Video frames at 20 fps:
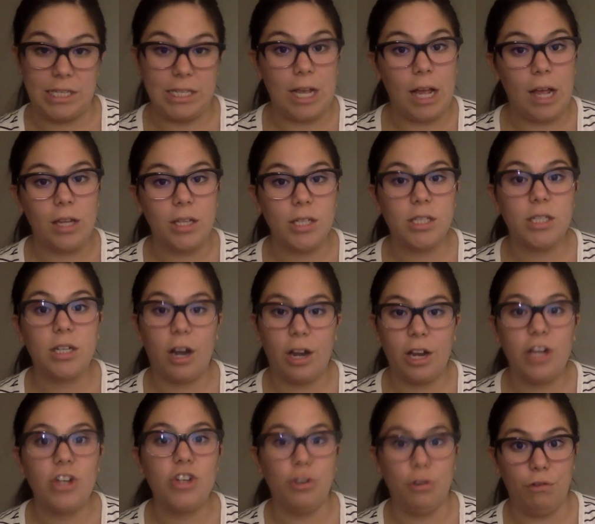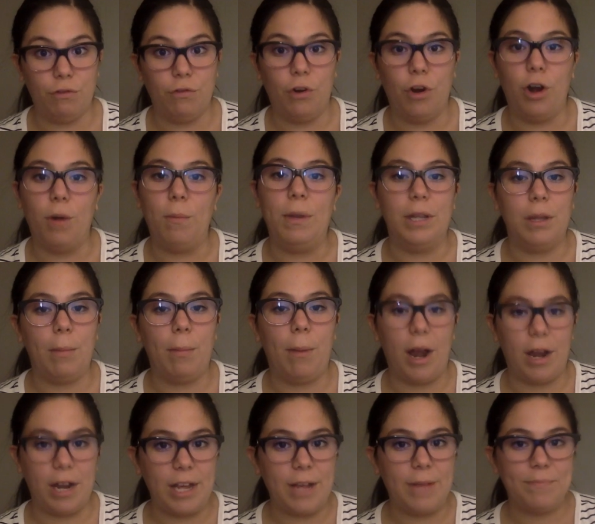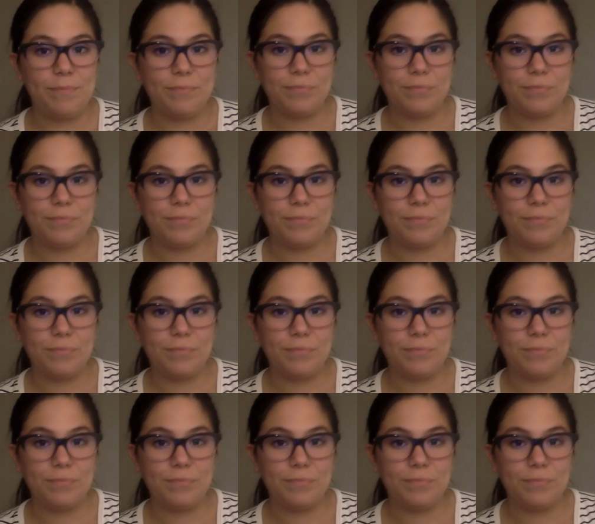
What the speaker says: cells starting to form in the body.